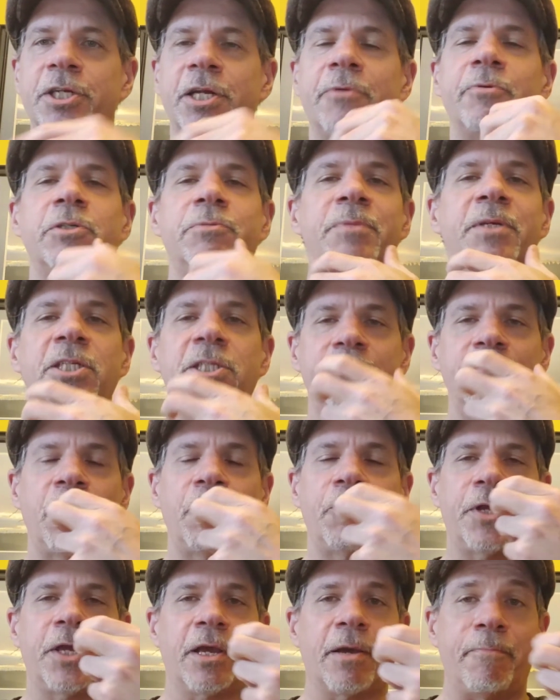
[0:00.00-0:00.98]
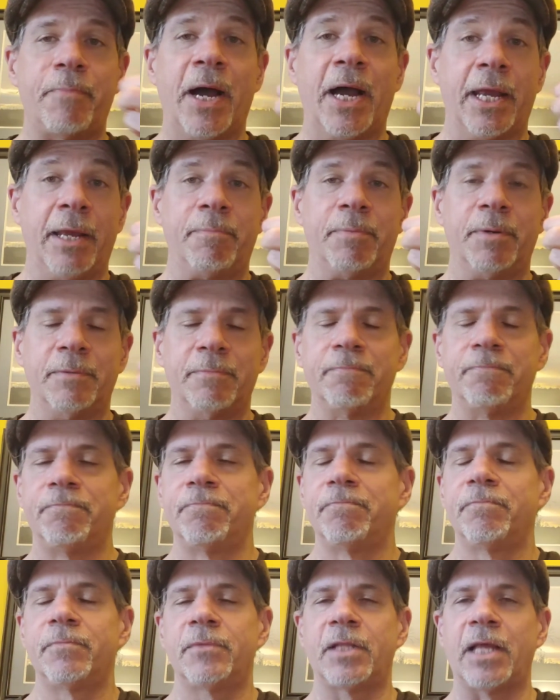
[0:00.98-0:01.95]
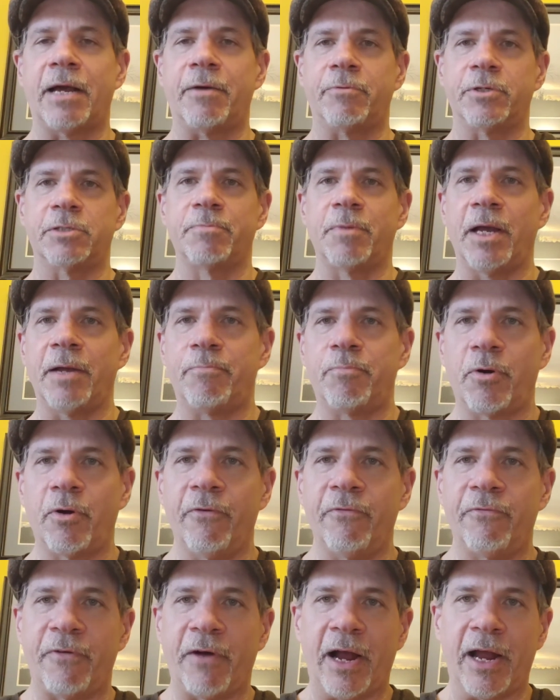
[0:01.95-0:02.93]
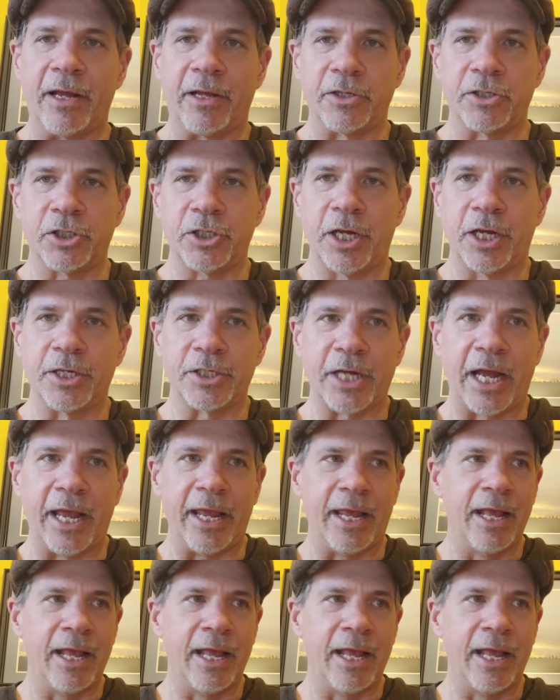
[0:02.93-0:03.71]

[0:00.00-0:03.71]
And it was me smoking a pipe. That was my profile change.